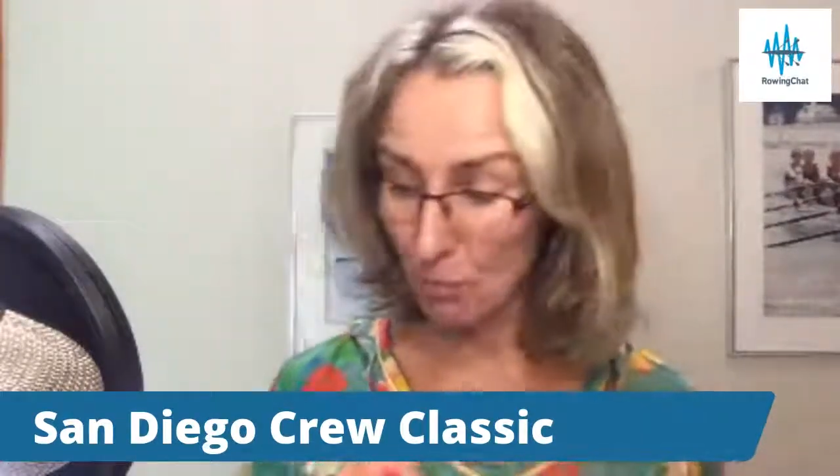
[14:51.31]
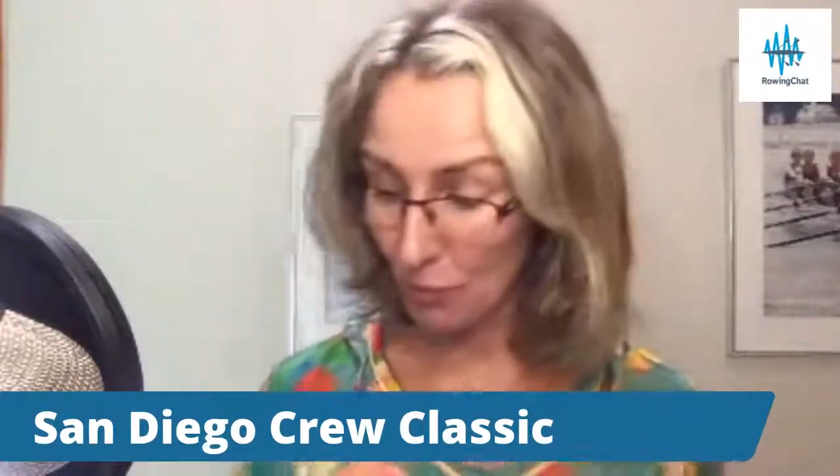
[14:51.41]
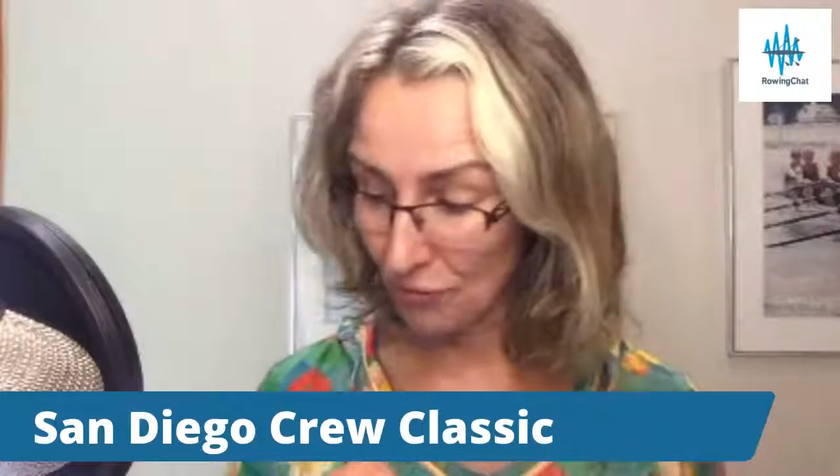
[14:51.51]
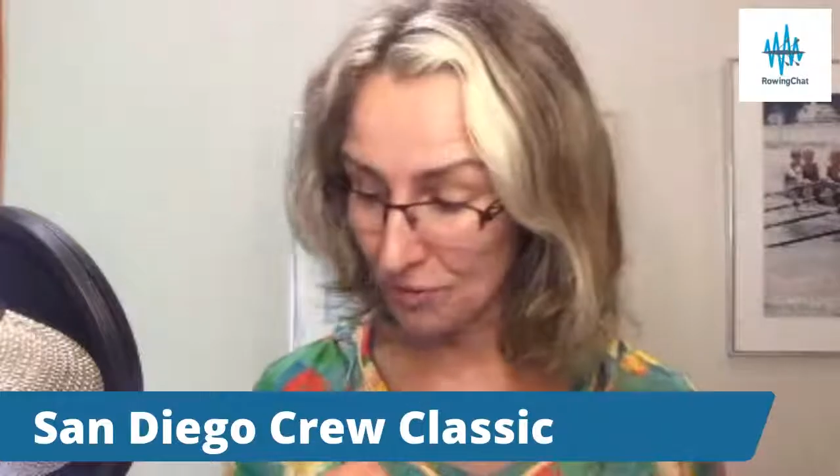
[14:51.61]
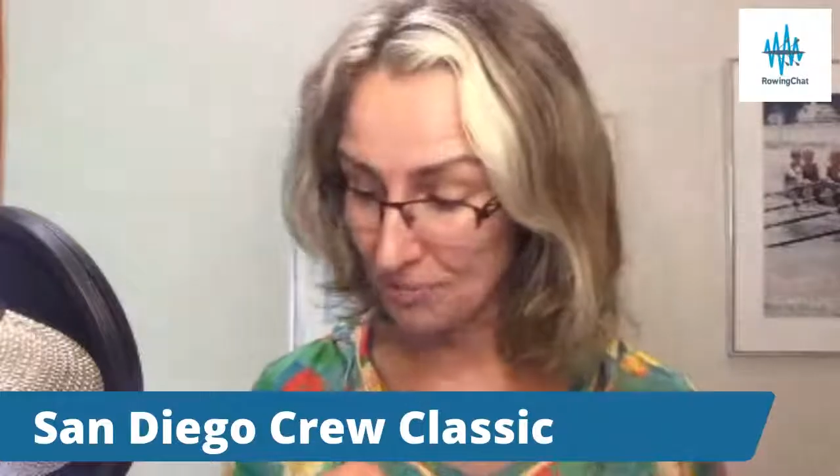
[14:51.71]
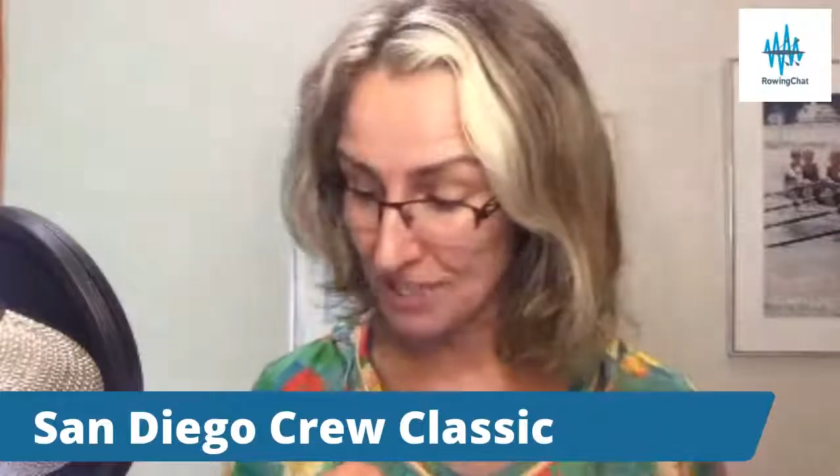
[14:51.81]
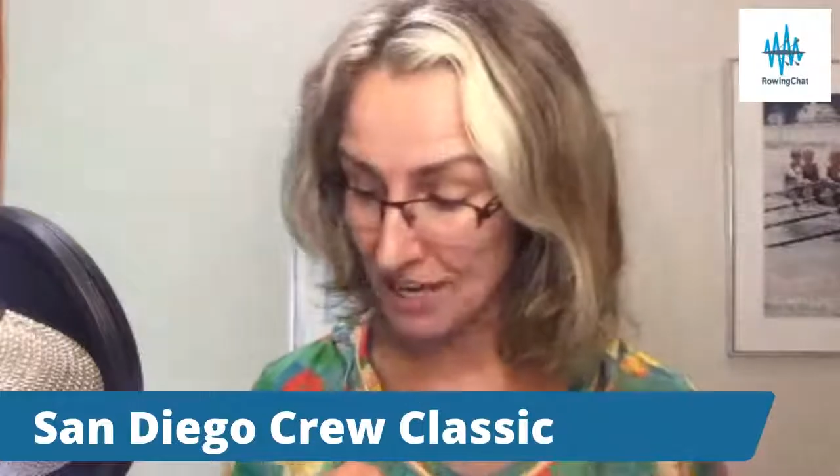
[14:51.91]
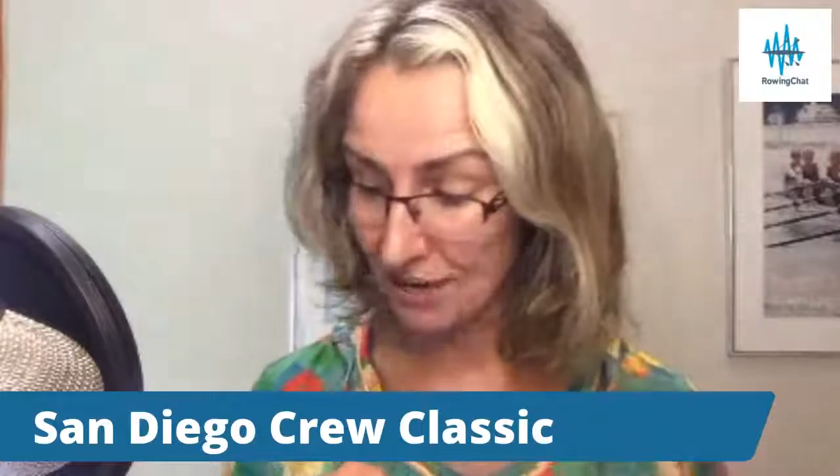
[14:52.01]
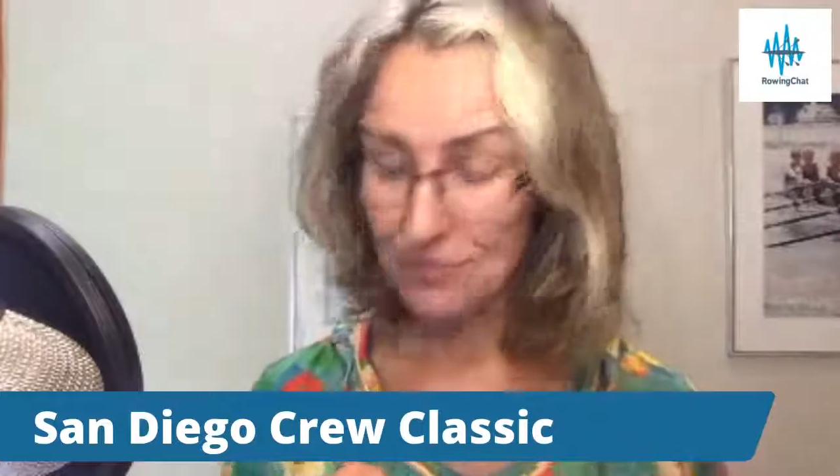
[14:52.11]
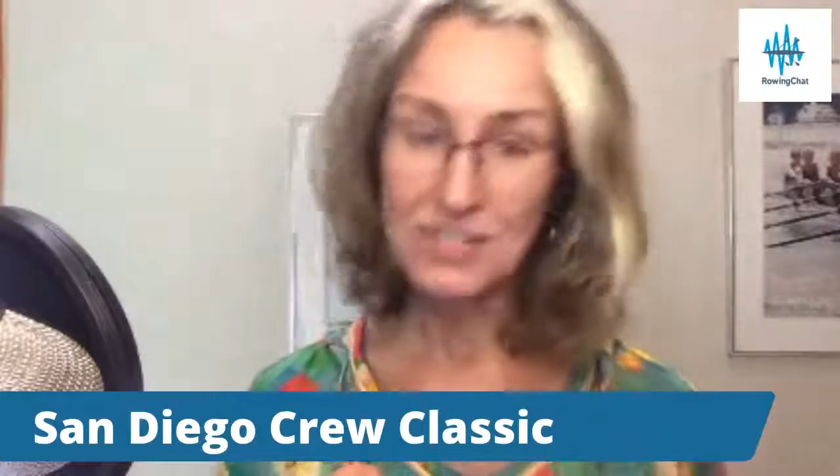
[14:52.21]
more for
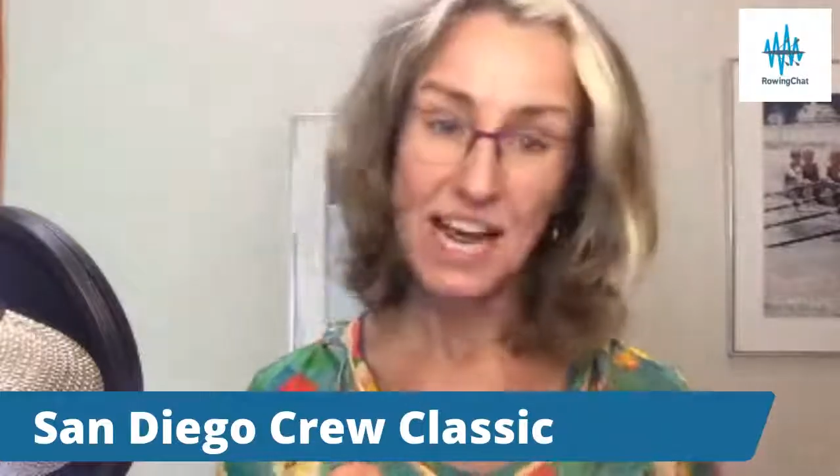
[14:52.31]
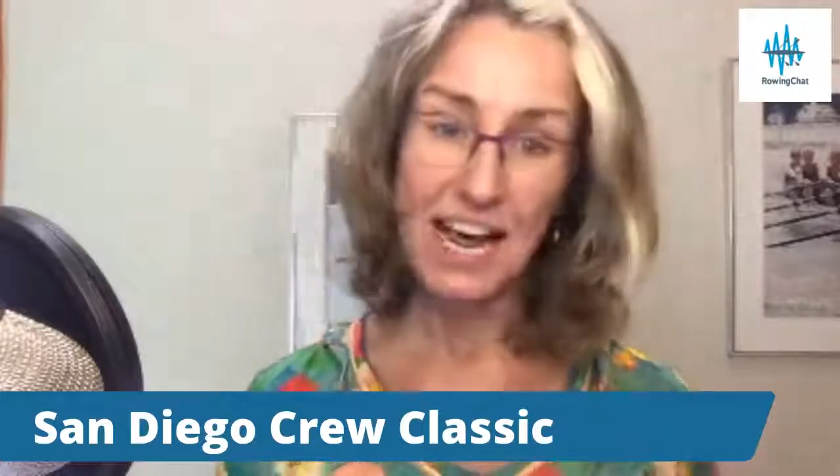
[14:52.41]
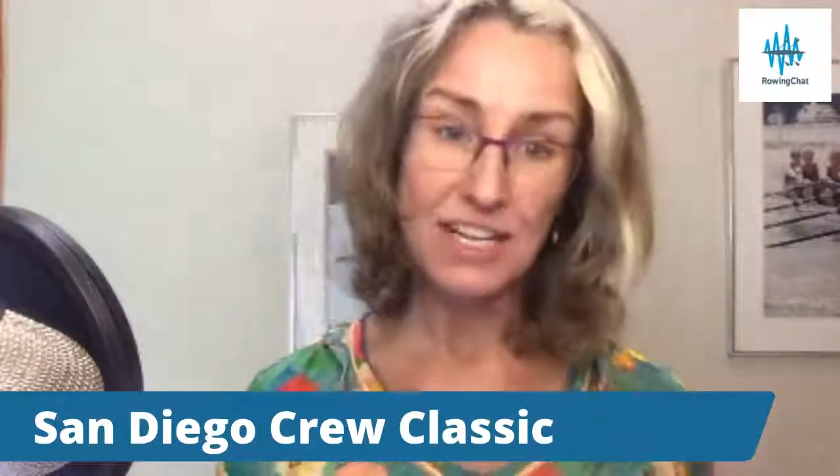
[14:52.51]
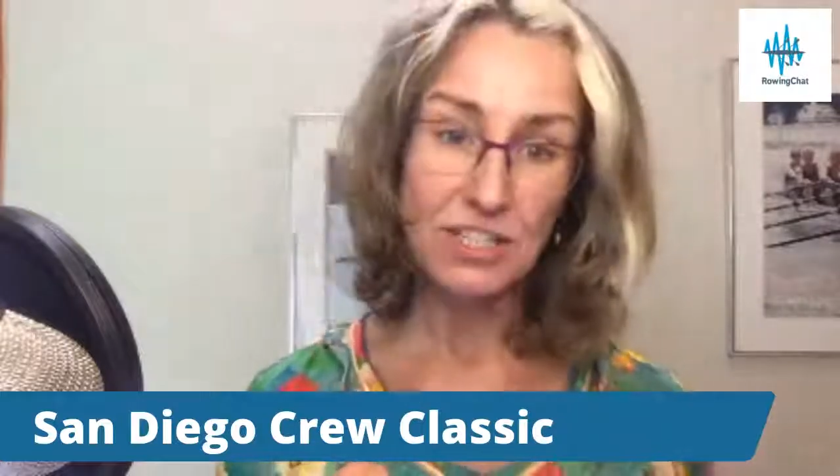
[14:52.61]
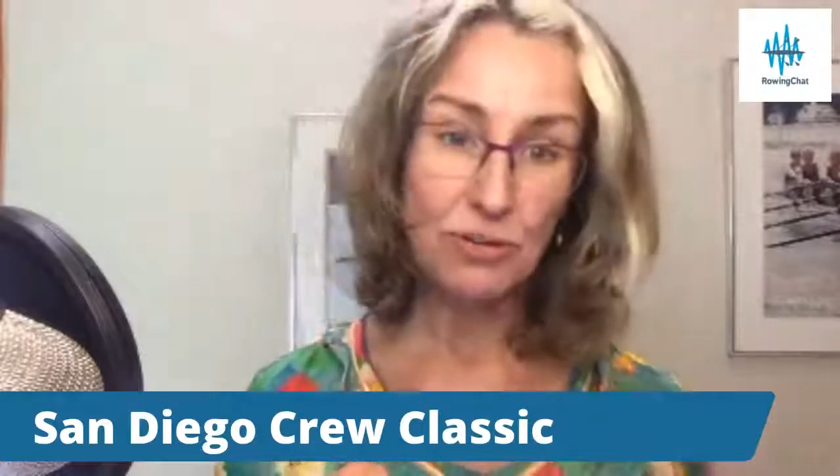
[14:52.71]
themselves at